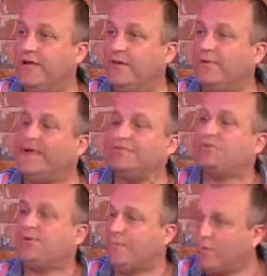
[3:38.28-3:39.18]
We can't
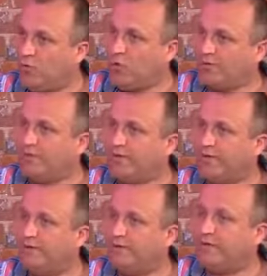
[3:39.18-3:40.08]
stop them doing what they're
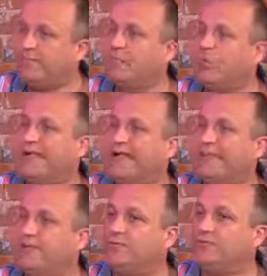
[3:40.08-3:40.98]
doing, but what we
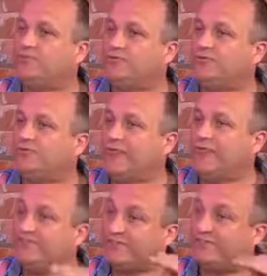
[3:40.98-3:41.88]
can do is reduce their
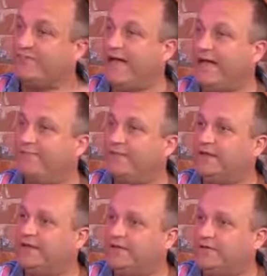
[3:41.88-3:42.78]
risk of harm.
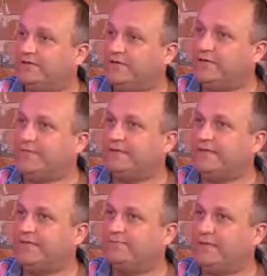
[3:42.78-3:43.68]
So it's about
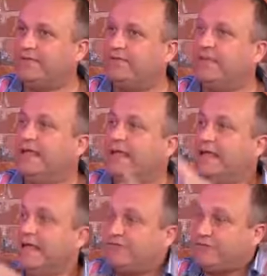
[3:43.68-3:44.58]
saying to people,
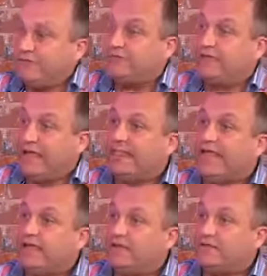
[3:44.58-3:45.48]
if she's going to get
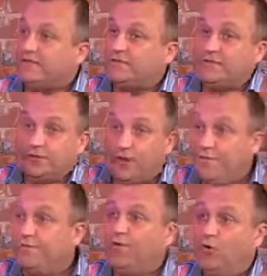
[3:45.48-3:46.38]
legless, you
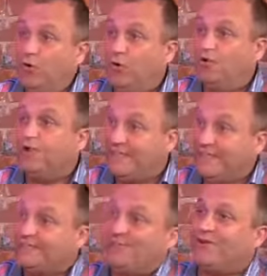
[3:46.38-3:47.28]
four
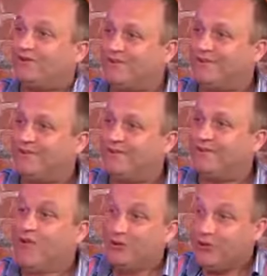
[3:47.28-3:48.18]
need to watch her,
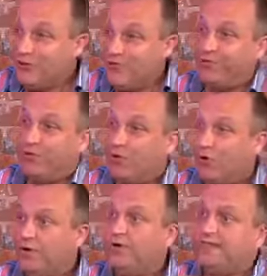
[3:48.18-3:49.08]
and you
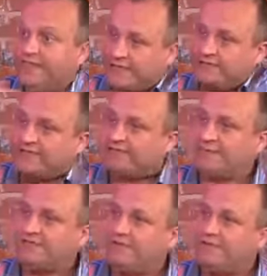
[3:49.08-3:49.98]
four need to be
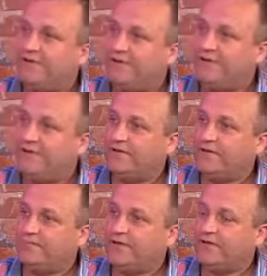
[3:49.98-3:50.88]
responsible for her.
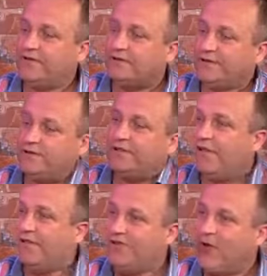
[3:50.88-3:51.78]
Because if you let
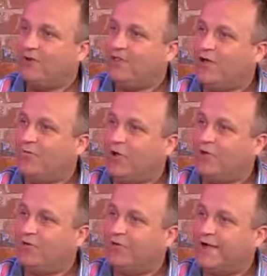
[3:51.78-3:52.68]
her go and let her
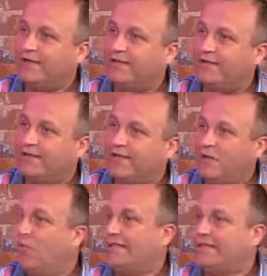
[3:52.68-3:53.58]
walk away
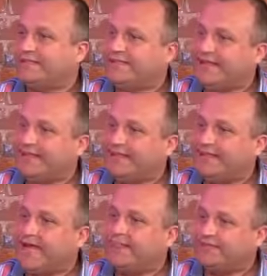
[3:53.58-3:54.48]
and walk down the side of the
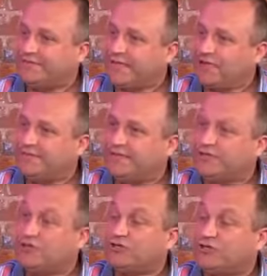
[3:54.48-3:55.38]
canal and she falls in,
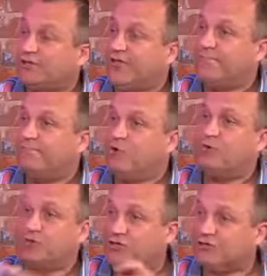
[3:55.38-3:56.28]
or she's going to get mugged,
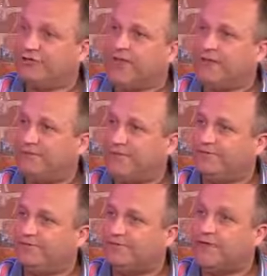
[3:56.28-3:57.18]
or she's going to get
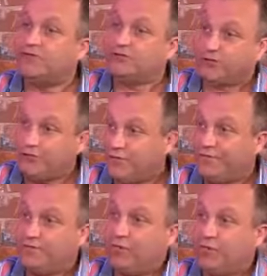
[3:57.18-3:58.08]
abused. So you
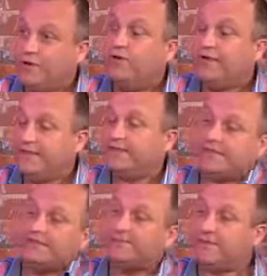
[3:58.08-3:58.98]
four need to
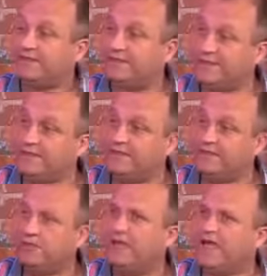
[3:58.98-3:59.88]
take responsibility.
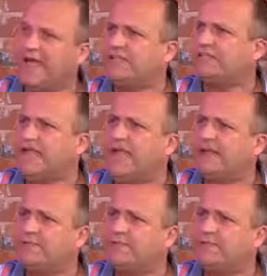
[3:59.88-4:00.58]
So educating them